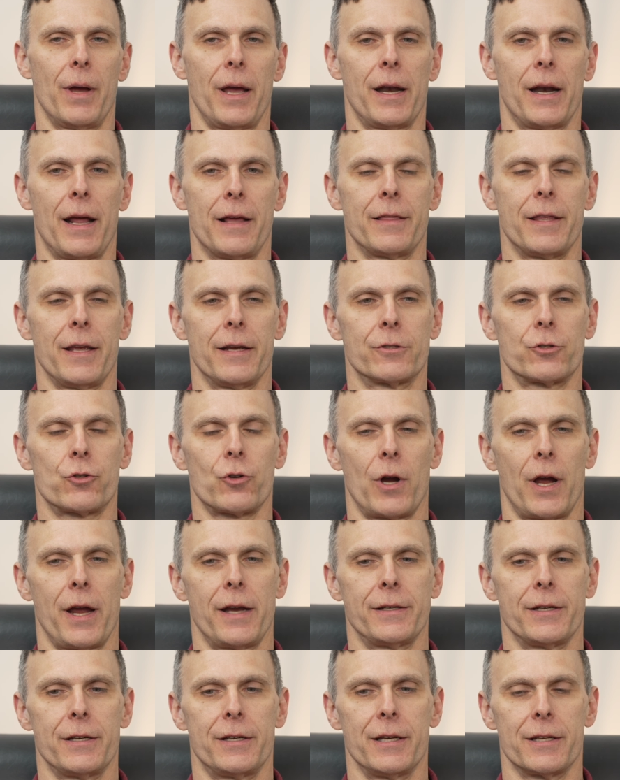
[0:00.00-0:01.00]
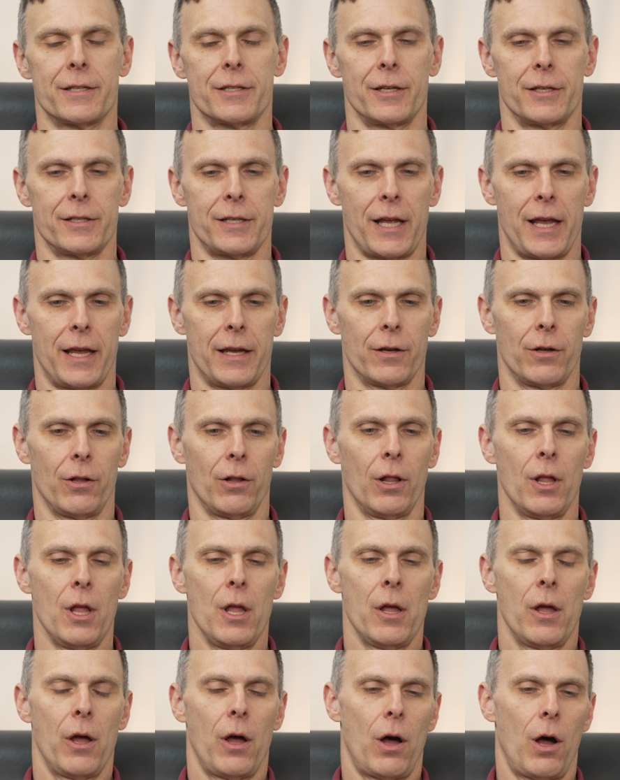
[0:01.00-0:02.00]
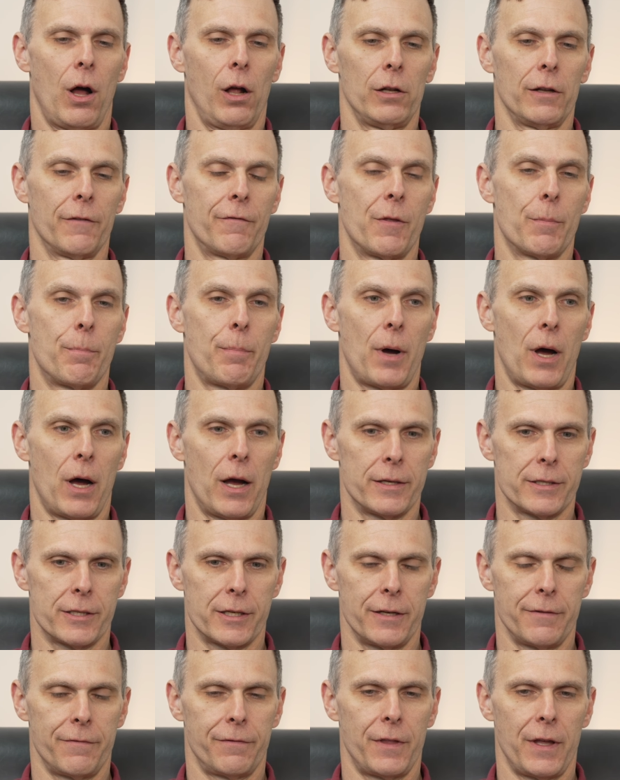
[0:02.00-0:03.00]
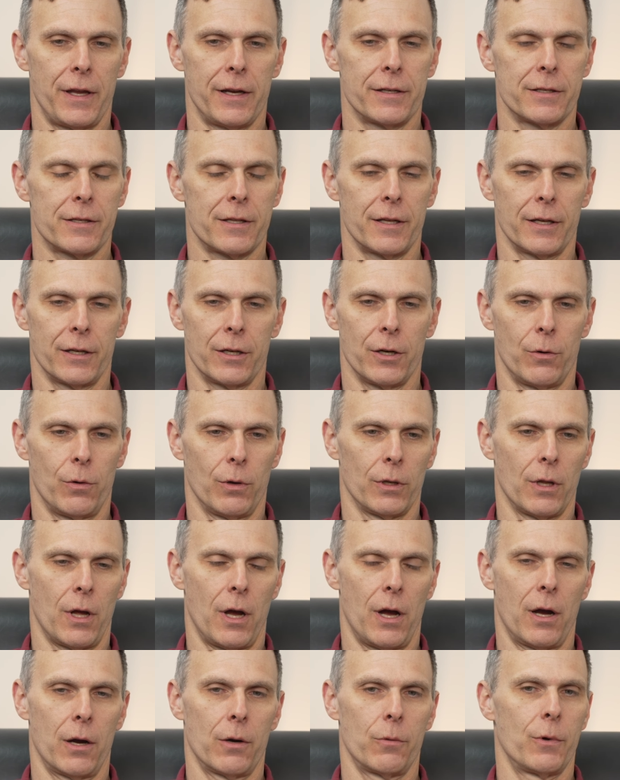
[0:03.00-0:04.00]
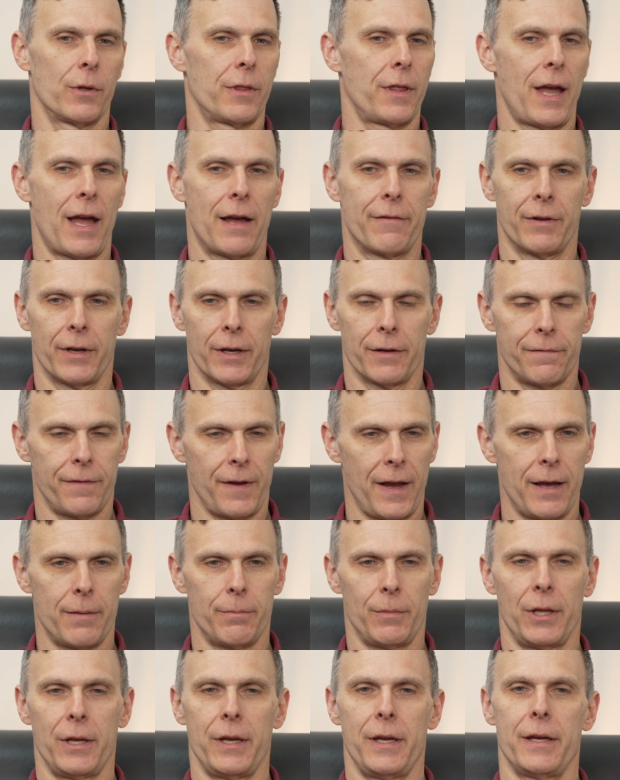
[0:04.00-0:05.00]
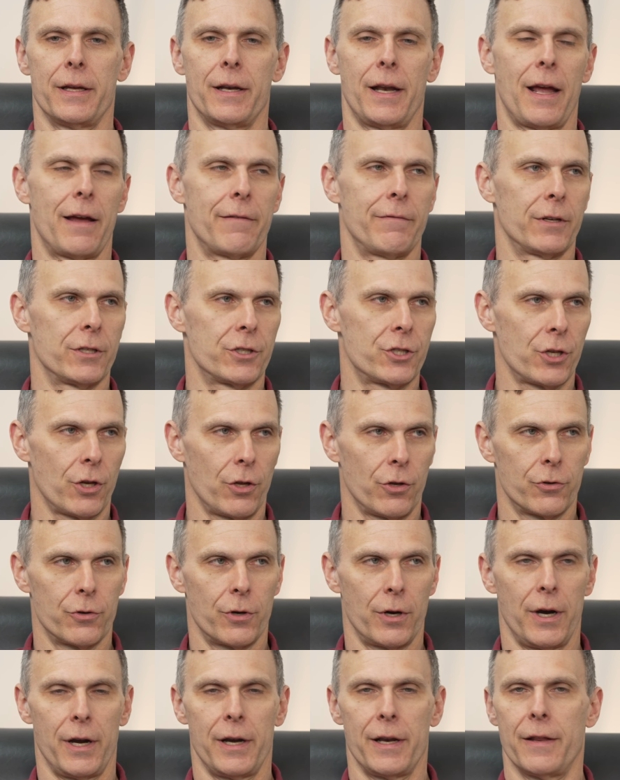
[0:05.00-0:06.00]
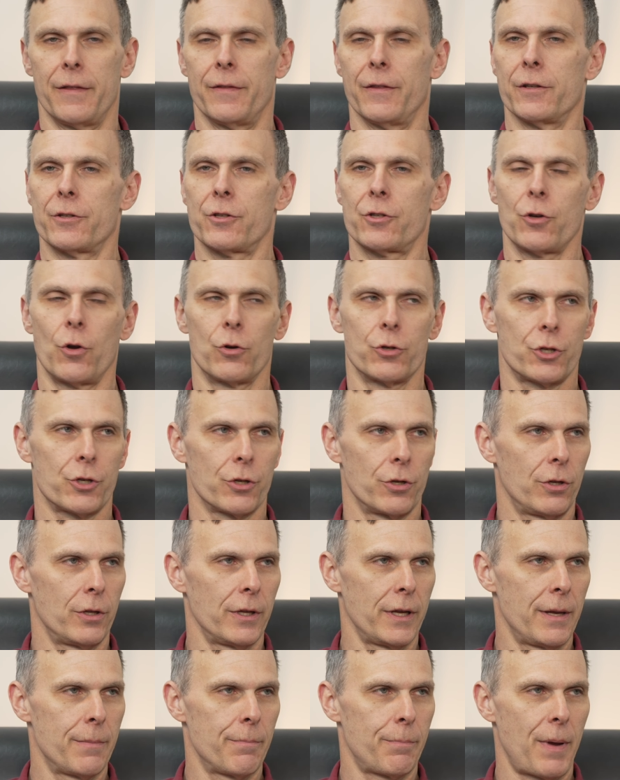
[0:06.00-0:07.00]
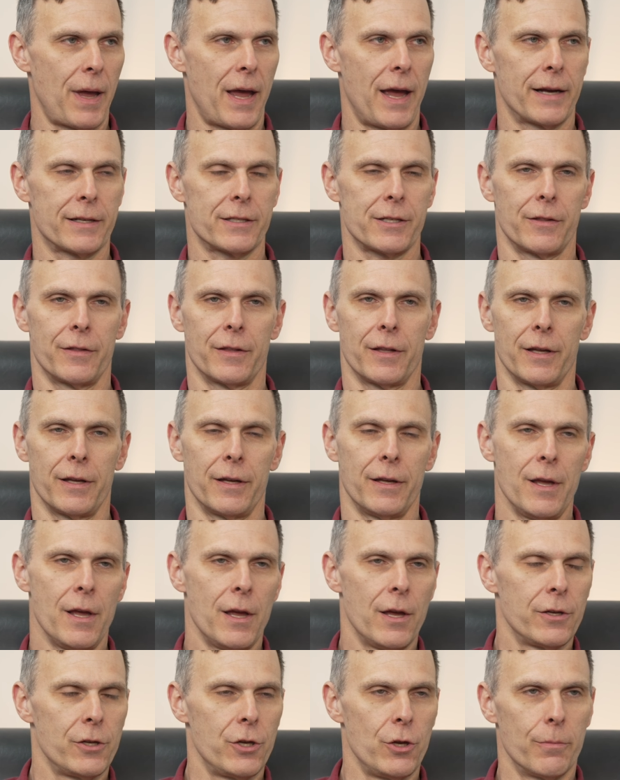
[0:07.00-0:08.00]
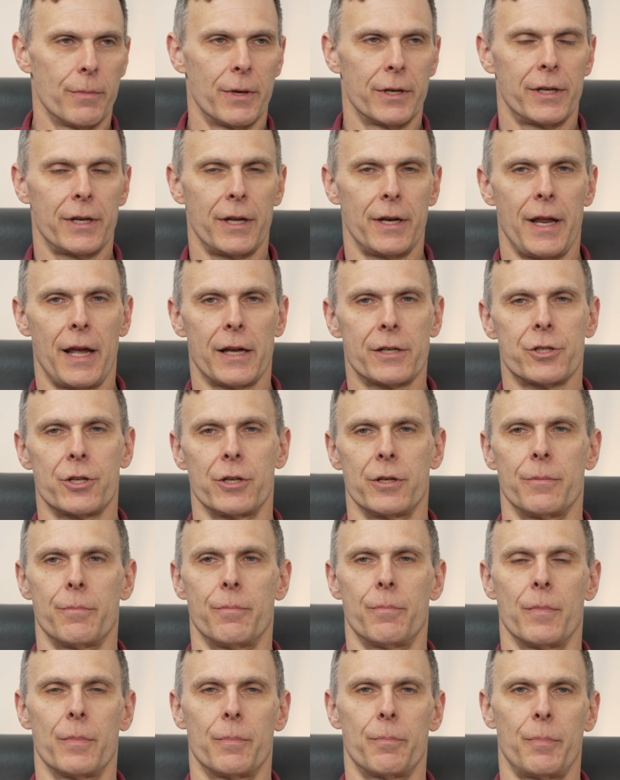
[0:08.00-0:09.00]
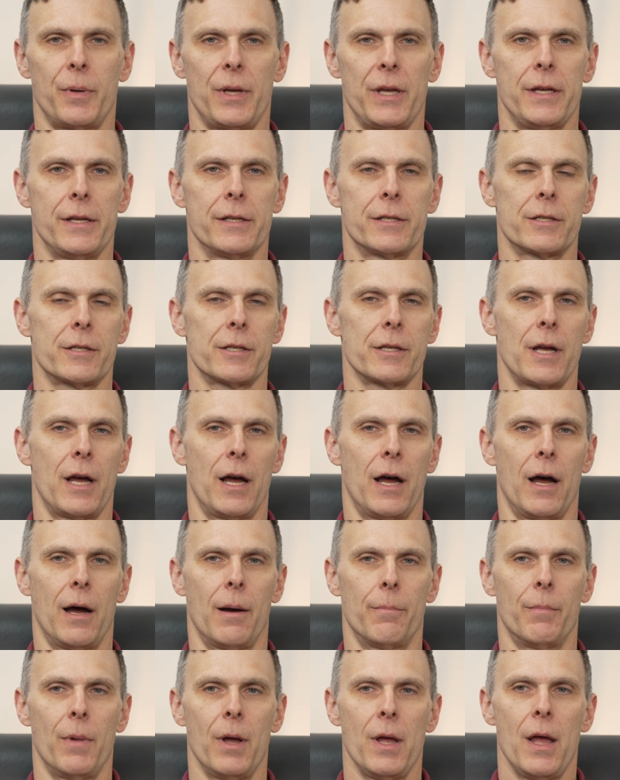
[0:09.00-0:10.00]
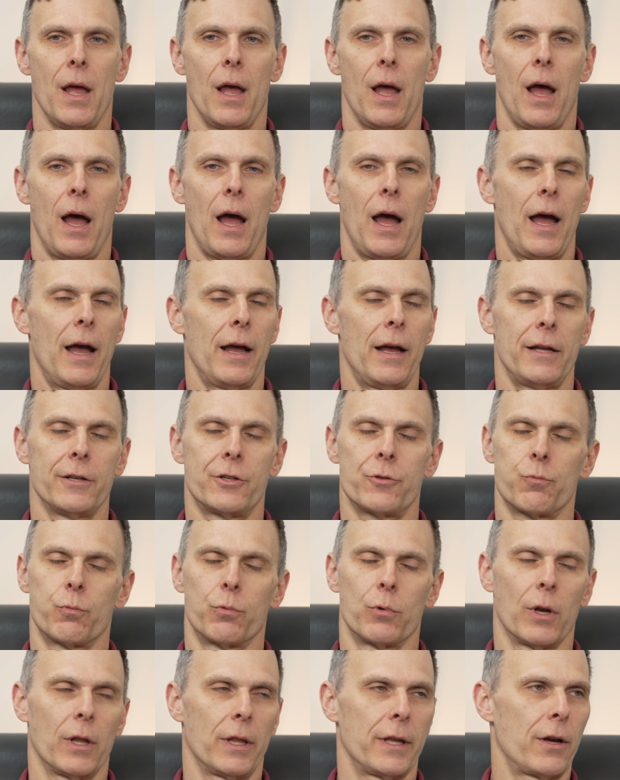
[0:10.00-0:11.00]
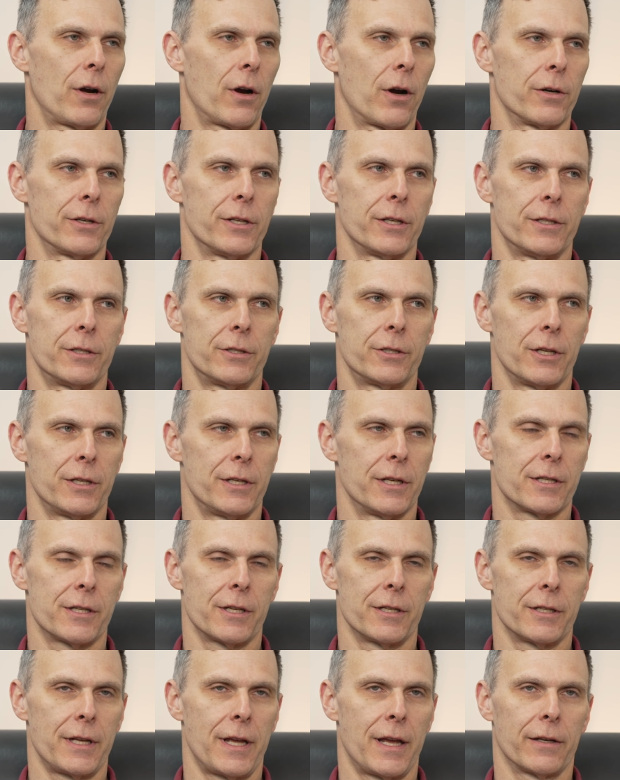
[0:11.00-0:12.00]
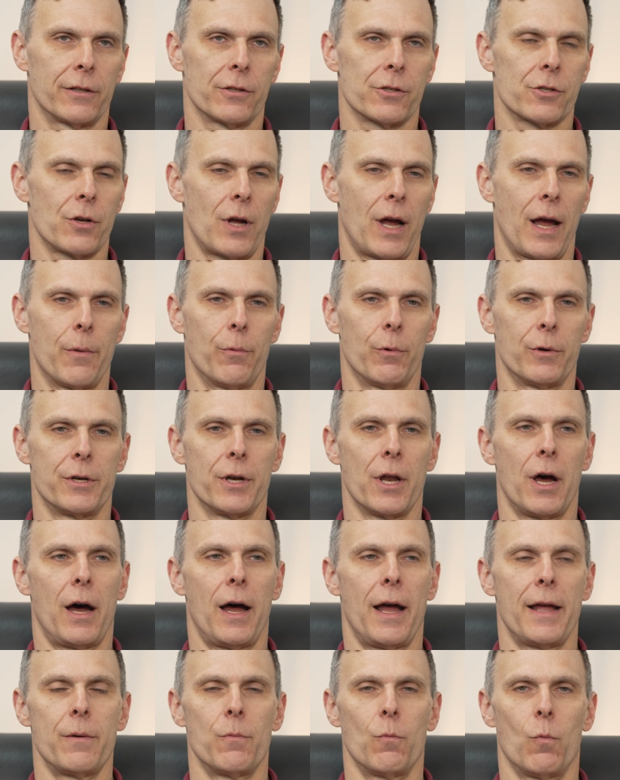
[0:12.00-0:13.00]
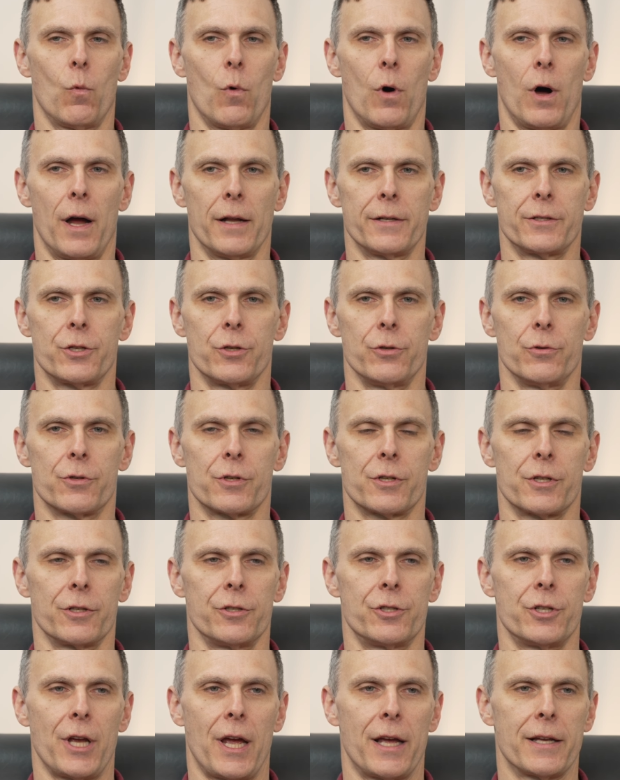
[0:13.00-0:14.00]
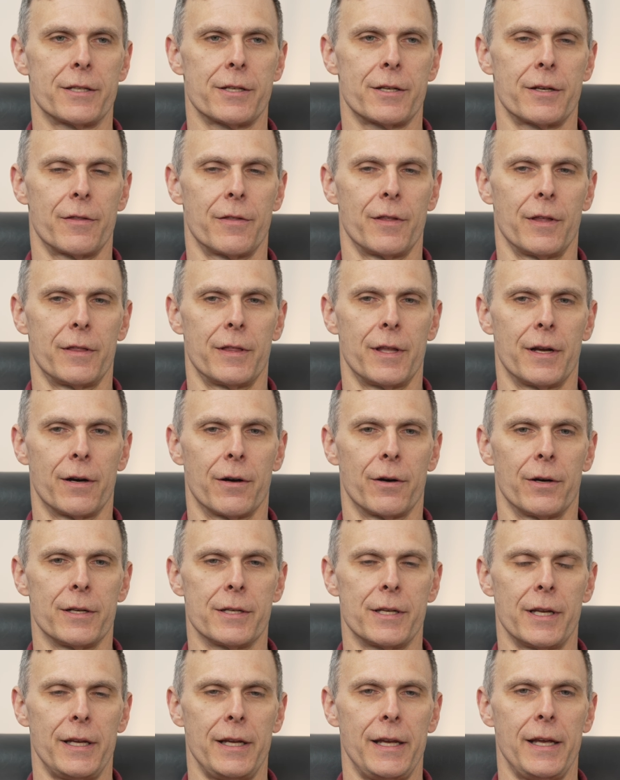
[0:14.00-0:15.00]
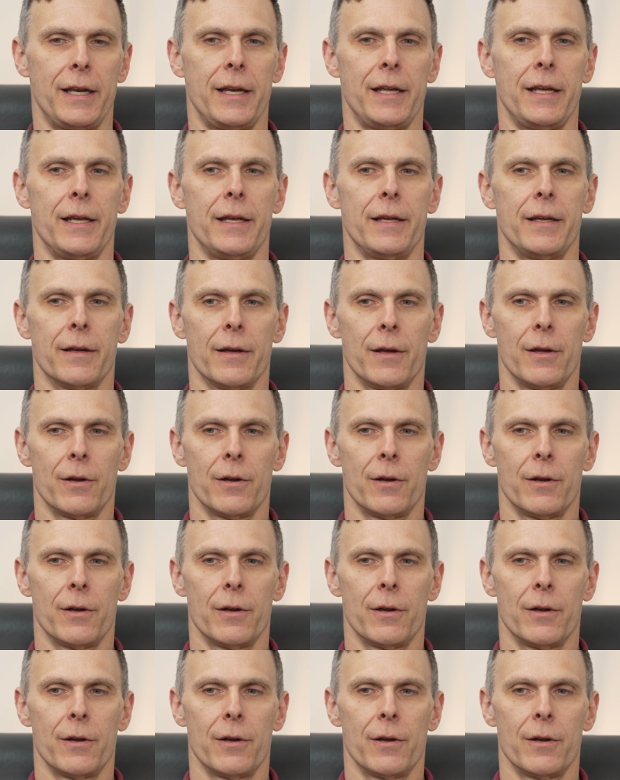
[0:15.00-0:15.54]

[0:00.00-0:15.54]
And I think trying to disentangle all of the positive things that go along with having a family and having children and the social impacts and the human connection piece, it's really hard to disentangle. So I would not want to suggest that there is any